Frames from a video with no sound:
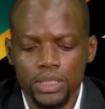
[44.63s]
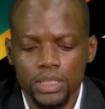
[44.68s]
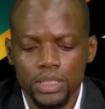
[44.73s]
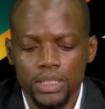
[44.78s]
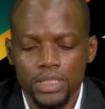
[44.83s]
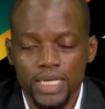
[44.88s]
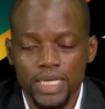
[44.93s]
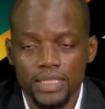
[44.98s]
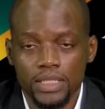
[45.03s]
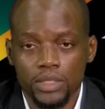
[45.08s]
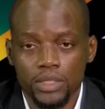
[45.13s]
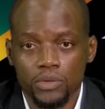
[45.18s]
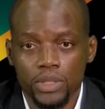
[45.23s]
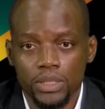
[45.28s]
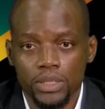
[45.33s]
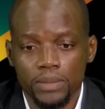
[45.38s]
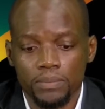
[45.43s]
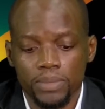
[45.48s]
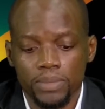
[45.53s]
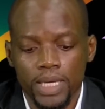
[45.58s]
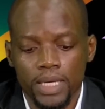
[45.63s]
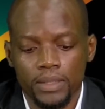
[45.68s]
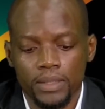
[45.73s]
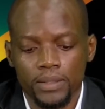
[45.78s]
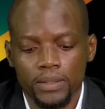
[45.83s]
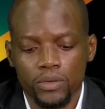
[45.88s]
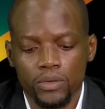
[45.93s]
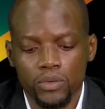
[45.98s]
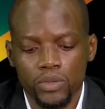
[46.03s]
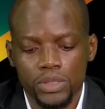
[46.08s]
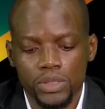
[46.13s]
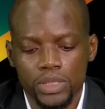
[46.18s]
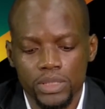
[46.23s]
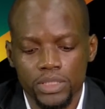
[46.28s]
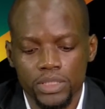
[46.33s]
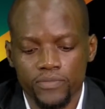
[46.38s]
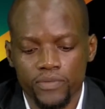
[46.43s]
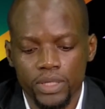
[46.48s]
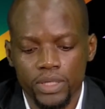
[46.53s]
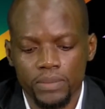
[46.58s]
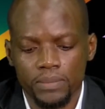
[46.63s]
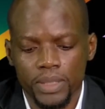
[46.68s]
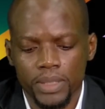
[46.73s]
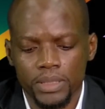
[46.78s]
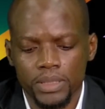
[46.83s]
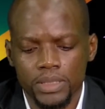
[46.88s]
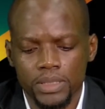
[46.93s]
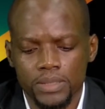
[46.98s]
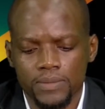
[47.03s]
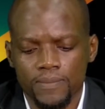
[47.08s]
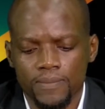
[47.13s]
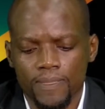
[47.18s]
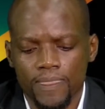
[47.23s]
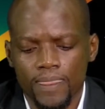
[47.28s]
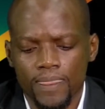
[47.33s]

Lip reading: inadequately planned coastal developments,